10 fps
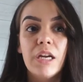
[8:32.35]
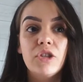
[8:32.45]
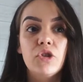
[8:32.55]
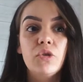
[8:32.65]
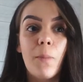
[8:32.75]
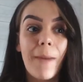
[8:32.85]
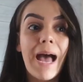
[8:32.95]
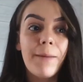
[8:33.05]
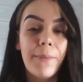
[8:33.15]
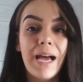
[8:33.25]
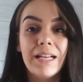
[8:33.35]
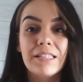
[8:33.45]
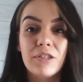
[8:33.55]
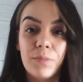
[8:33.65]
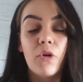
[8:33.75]
do my best
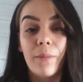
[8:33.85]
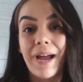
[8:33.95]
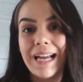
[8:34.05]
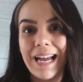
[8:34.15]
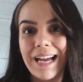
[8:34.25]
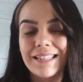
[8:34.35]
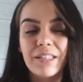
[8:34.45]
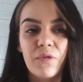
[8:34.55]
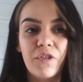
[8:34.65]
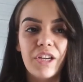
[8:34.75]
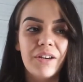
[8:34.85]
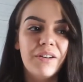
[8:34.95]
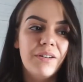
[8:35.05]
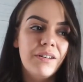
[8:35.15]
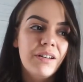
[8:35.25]
to make my guests feel